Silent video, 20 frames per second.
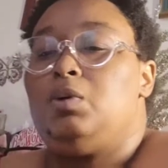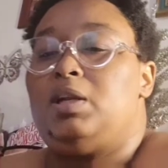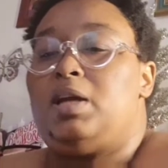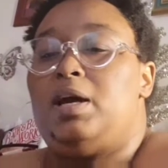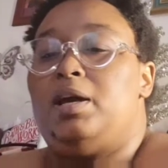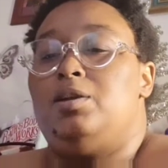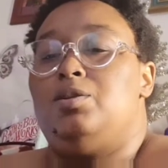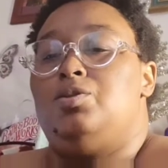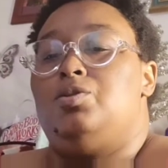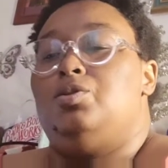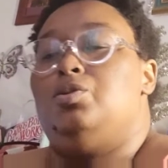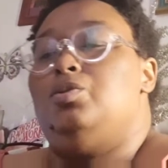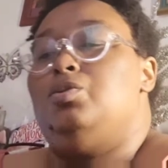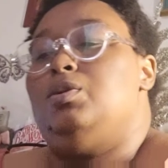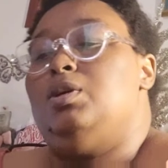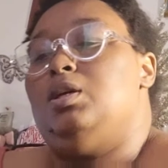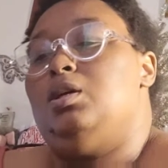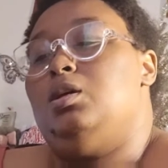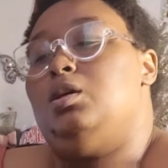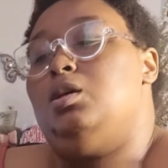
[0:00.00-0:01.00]
what I
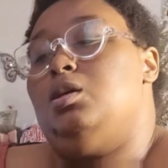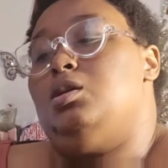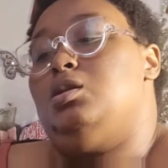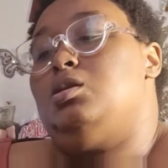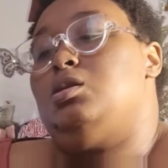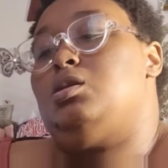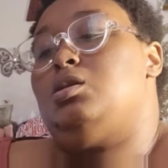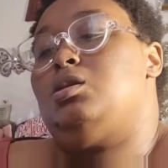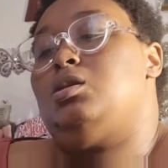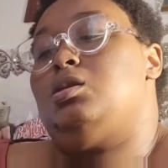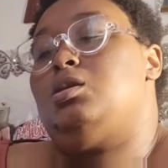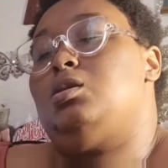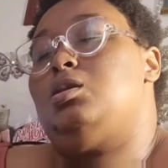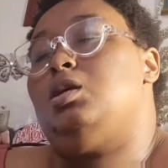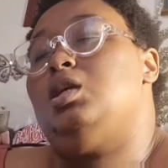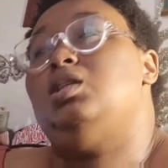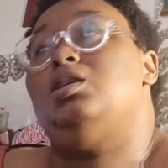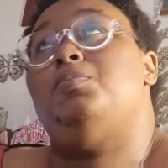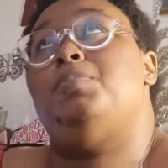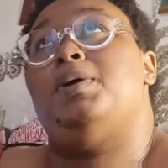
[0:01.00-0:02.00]
do
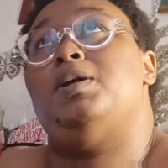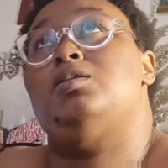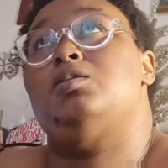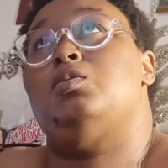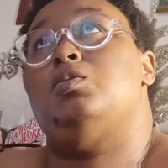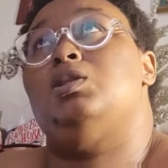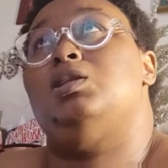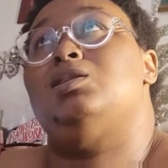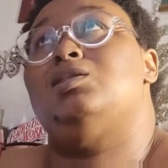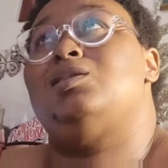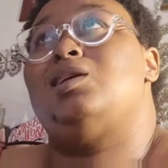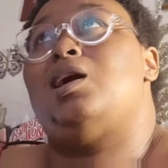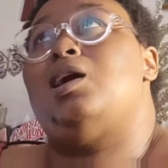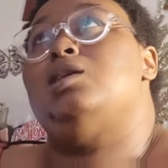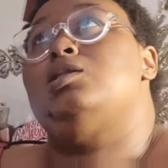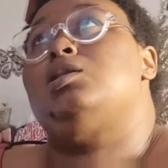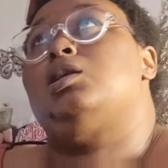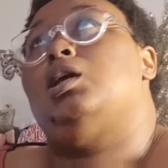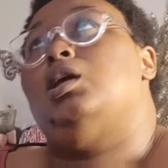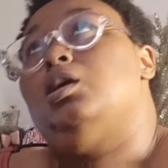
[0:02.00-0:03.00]
is, it depends on what the
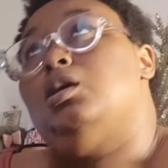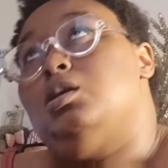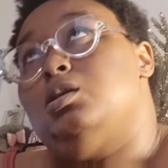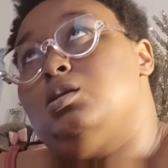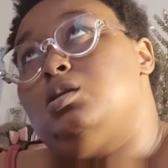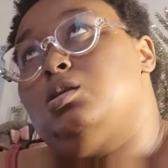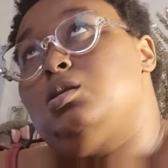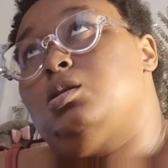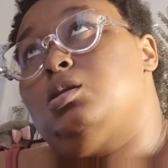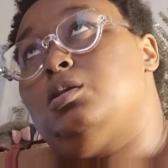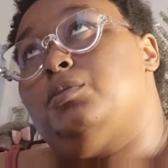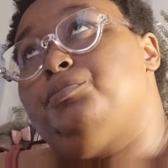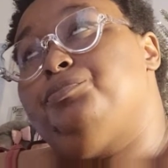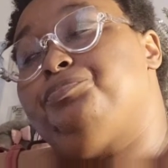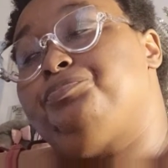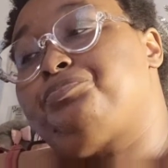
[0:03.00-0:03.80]
task is,